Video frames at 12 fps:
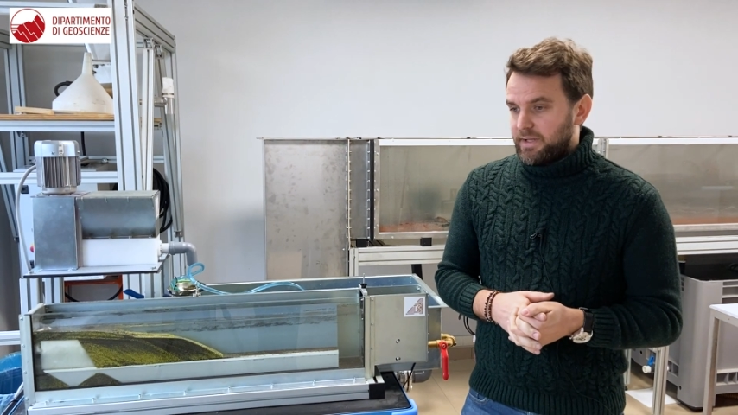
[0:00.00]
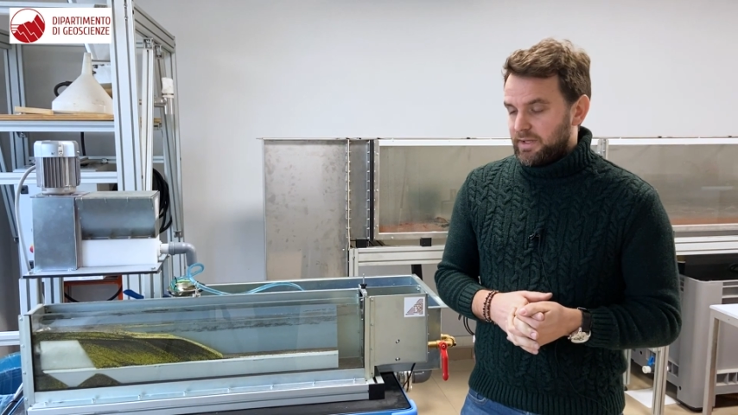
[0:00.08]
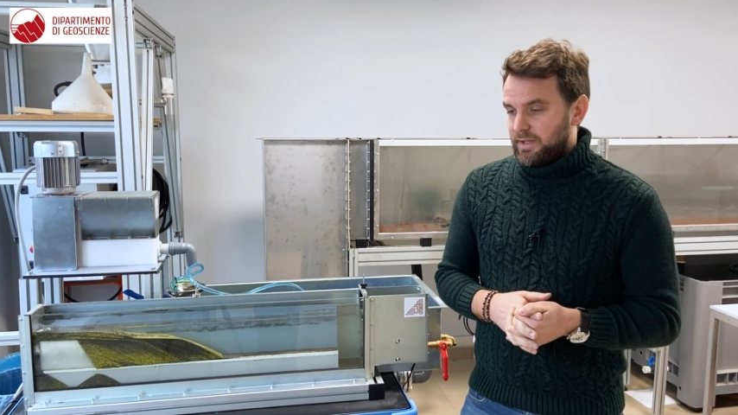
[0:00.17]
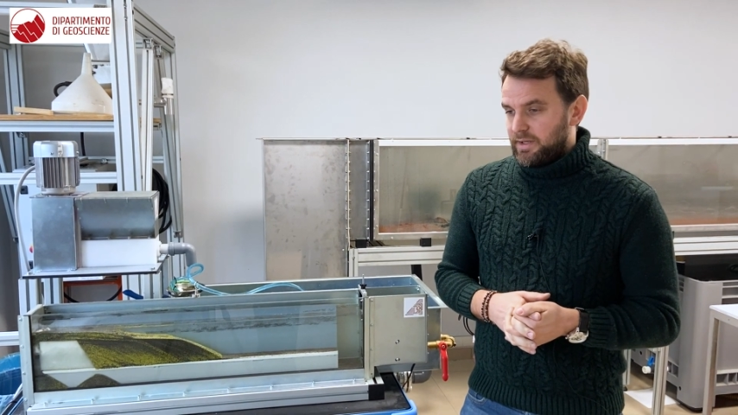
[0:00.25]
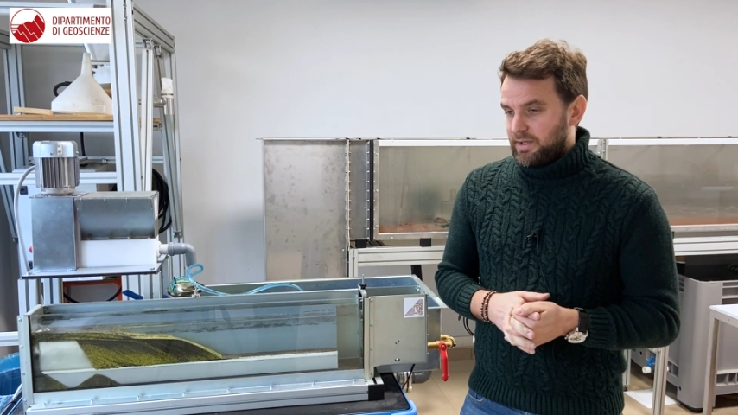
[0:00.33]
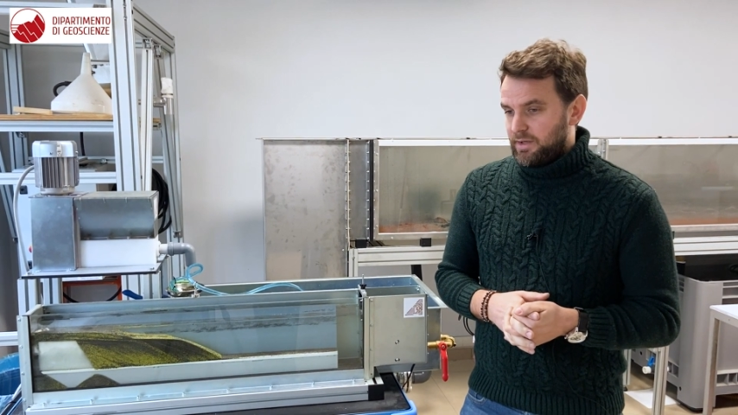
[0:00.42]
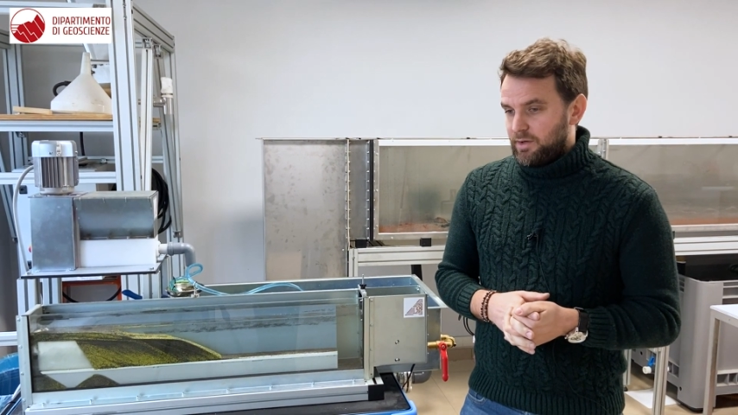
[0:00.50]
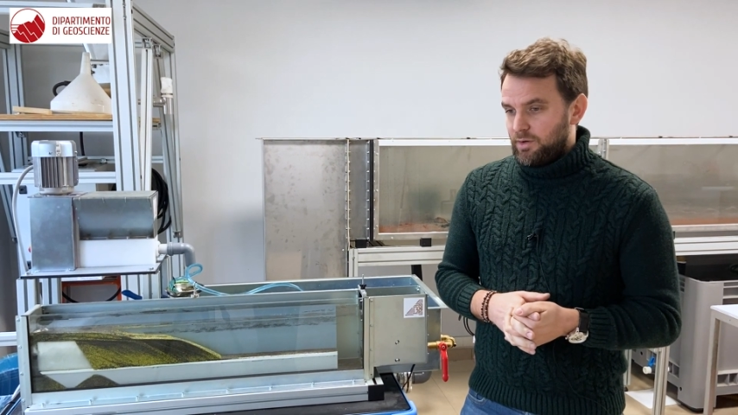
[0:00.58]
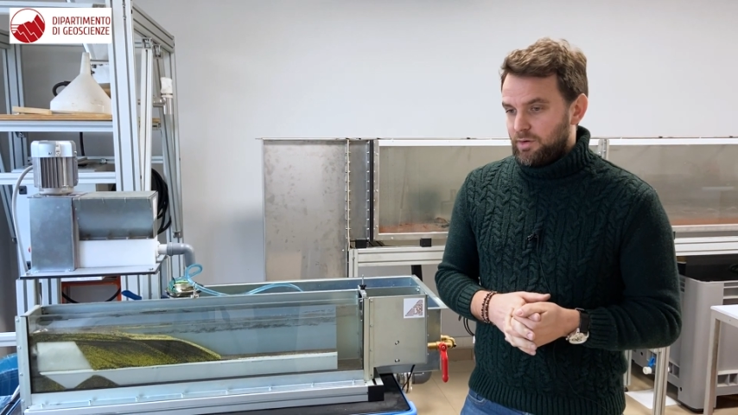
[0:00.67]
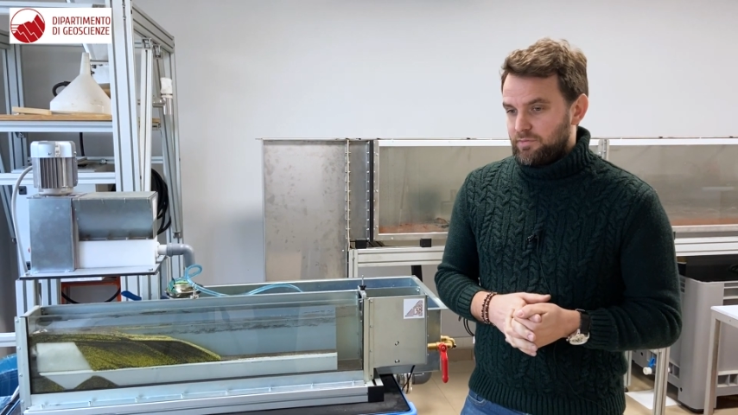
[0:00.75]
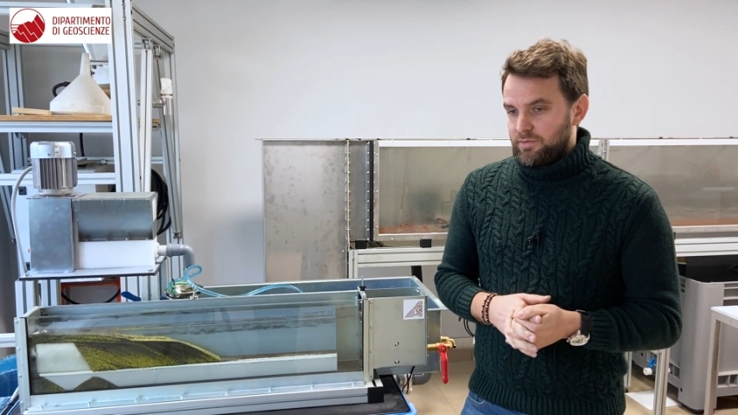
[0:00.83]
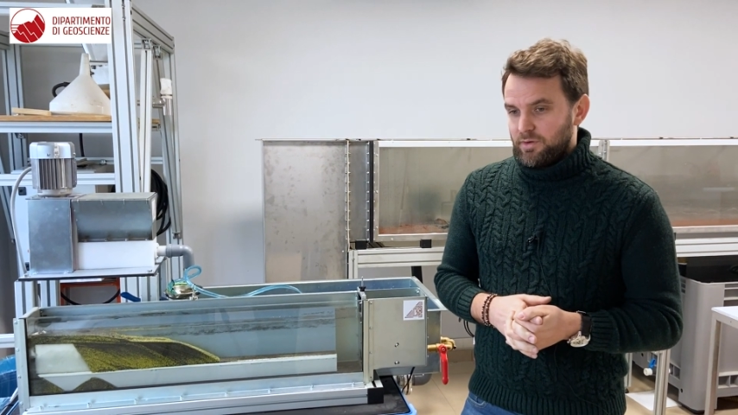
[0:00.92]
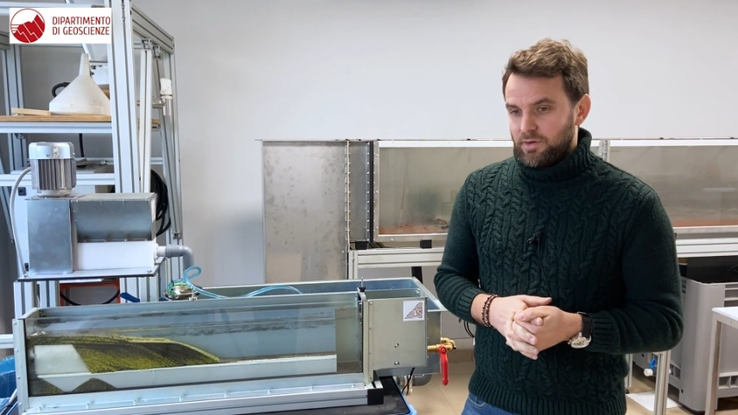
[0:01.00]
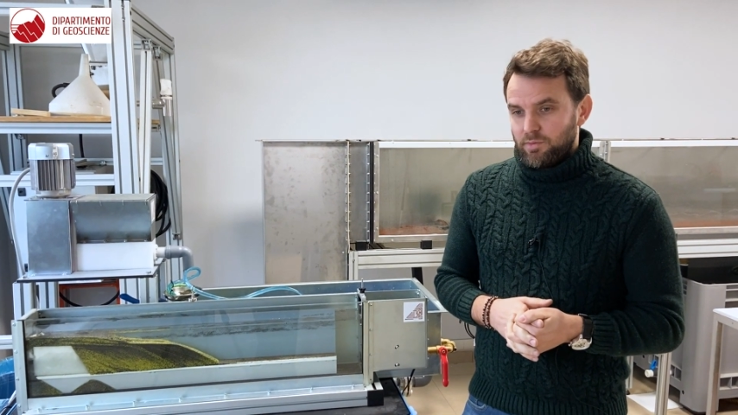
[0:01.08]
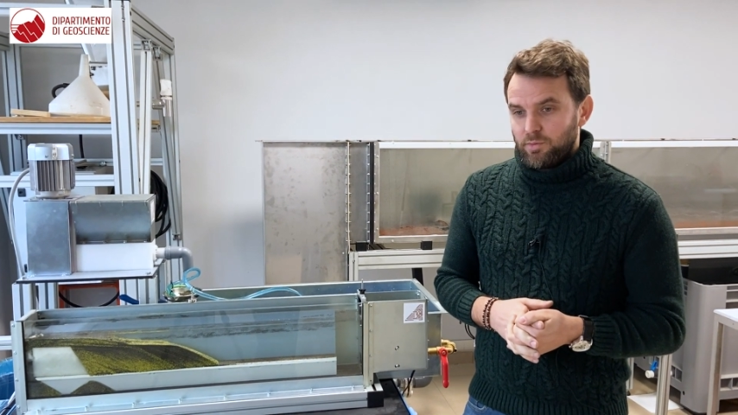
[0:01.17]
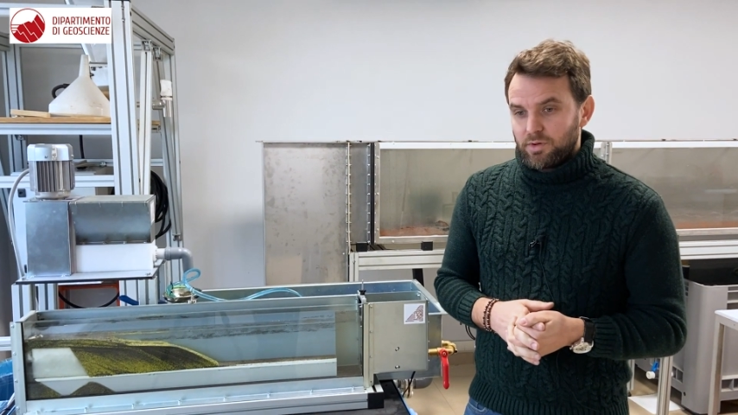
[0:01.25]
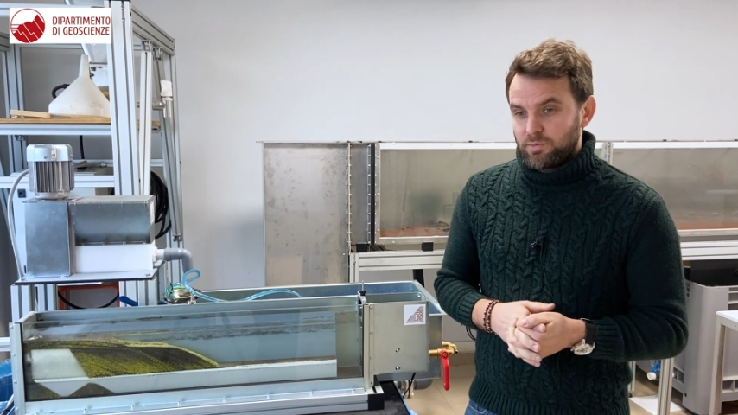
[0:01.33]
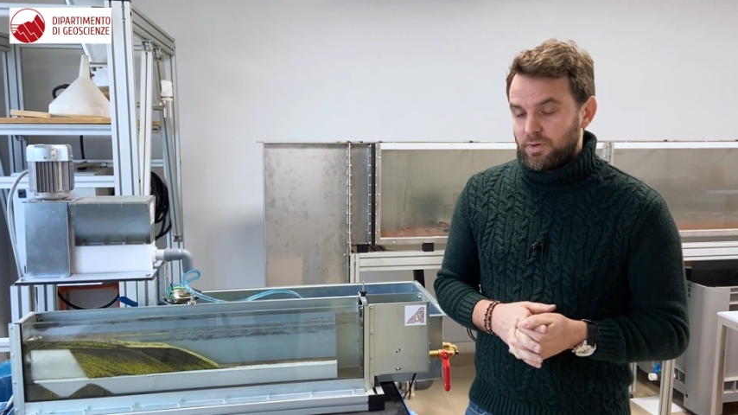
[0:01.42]
of
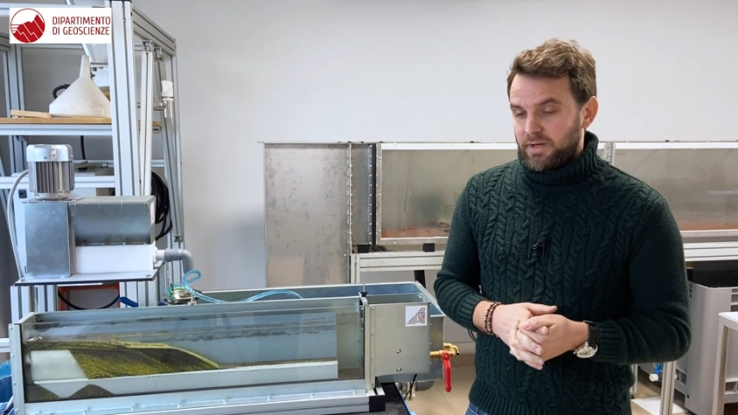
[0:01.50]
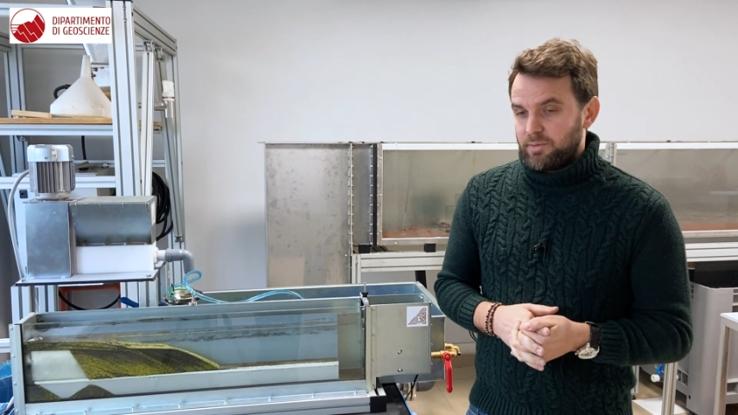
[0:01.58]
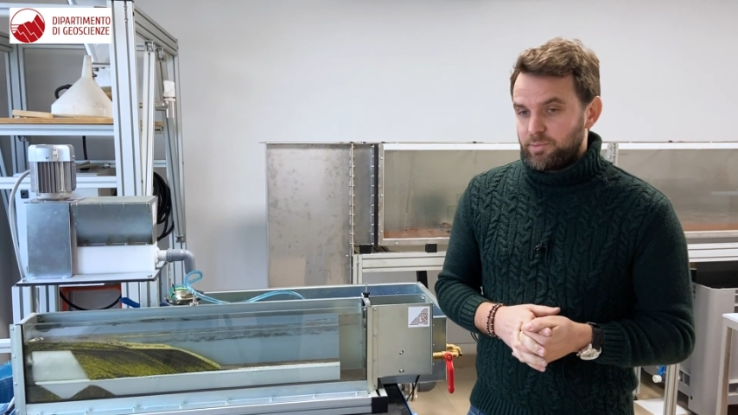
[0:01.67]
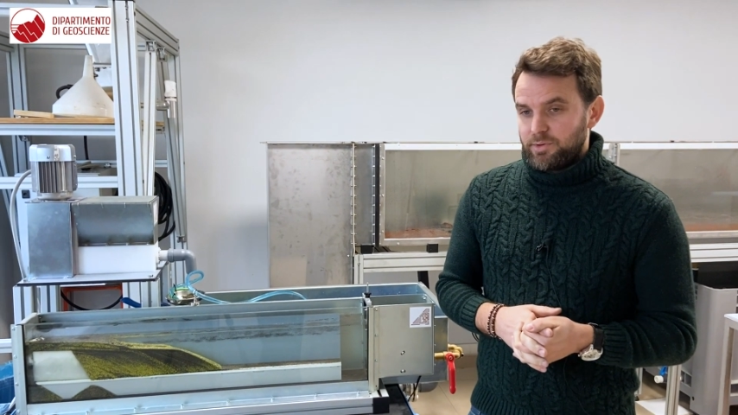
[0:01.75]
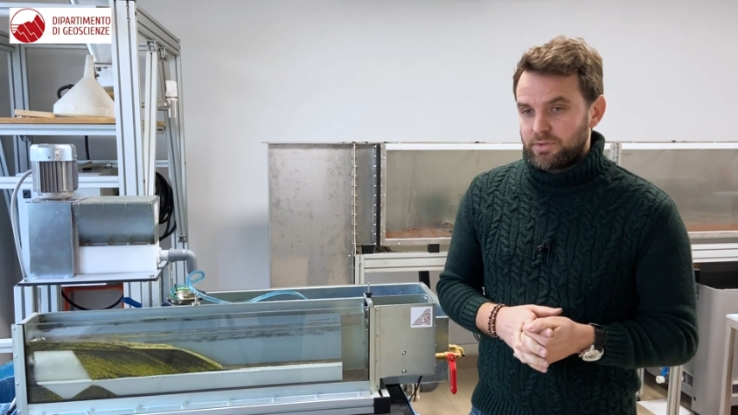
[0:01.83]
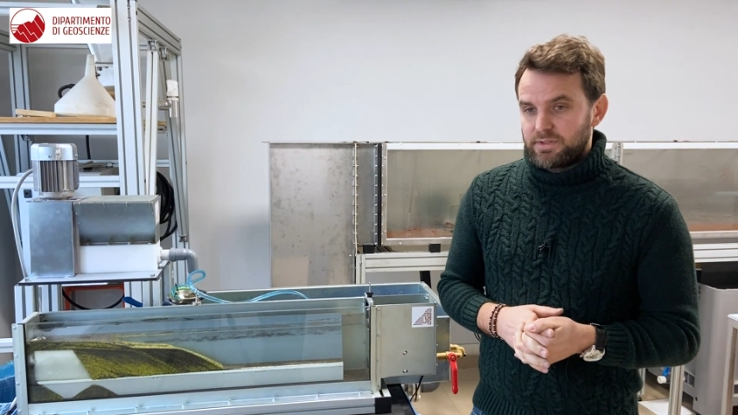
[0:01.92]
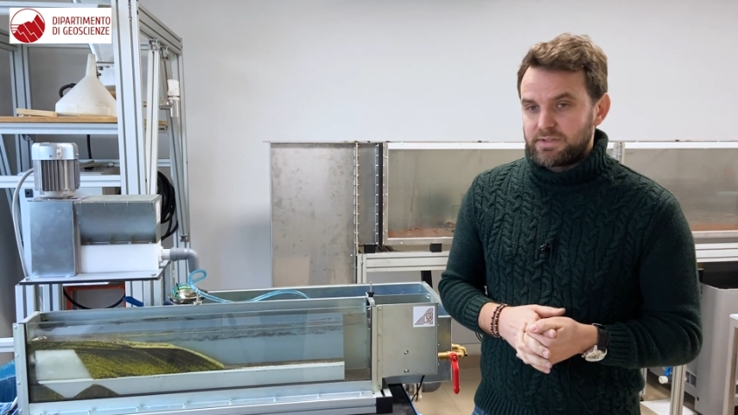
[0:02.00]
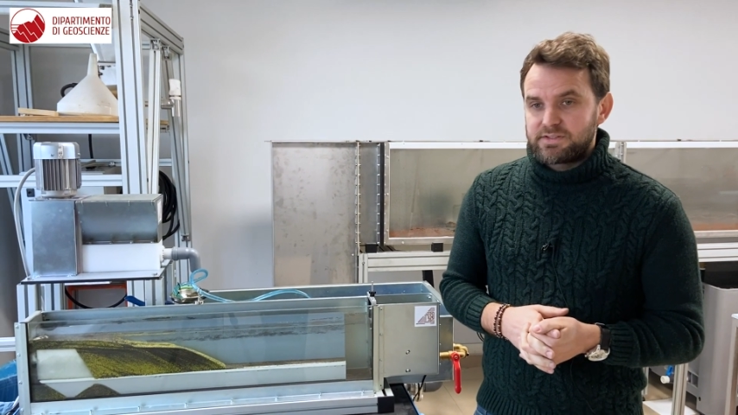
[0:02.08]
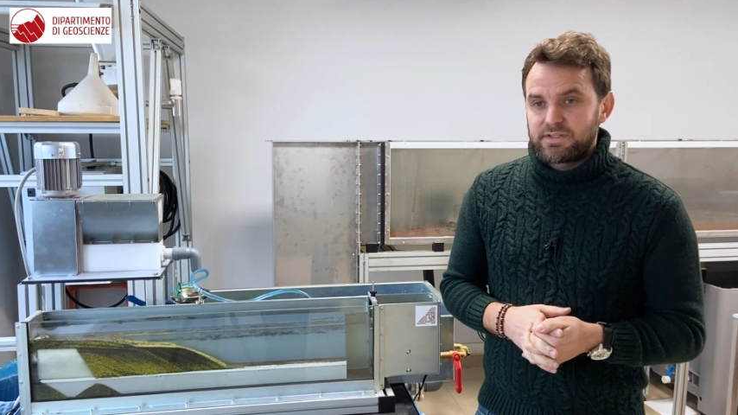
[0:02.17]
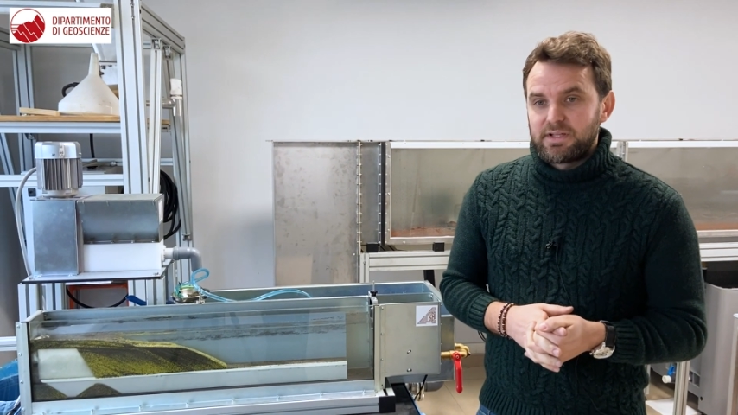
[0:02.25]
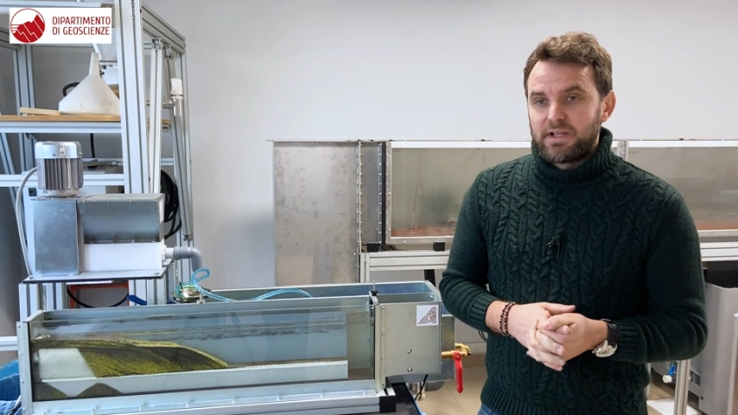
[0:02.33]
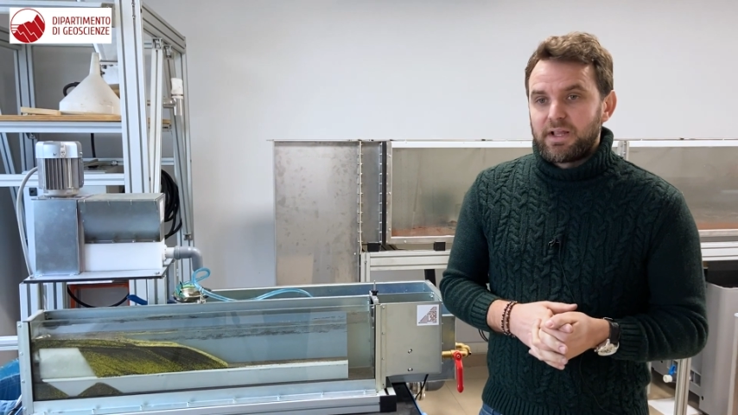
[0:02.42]
worldwide importance.